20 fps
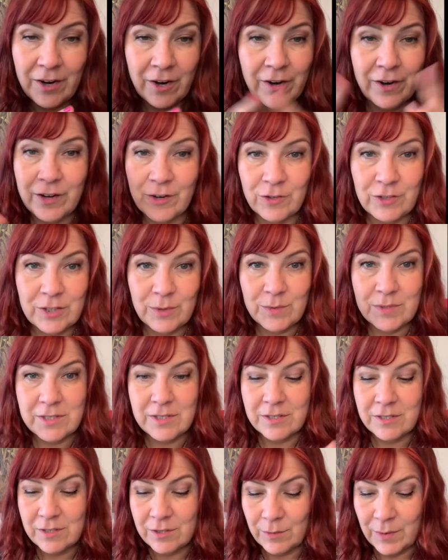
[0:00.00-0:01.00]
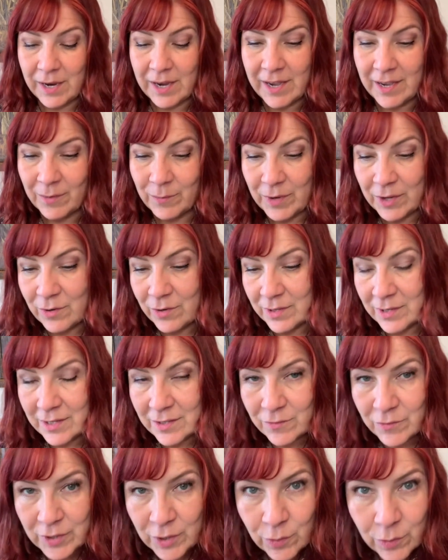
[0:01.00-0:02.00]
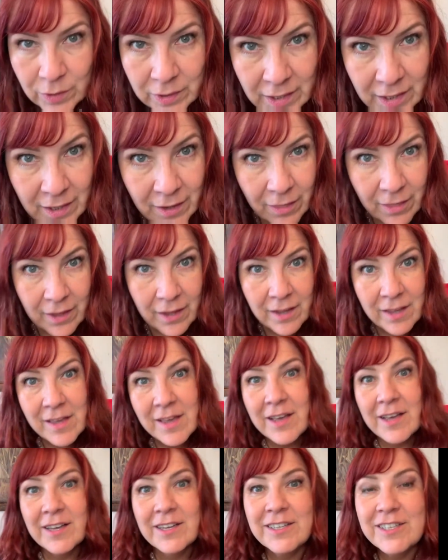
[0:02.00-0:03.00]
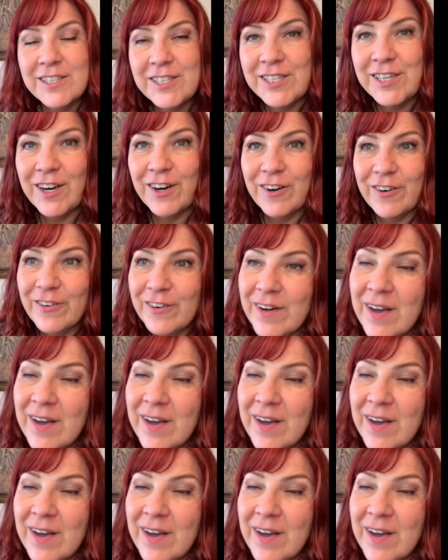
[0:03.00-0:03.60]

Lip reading: our energy was just too high and we couldn't record anything. So,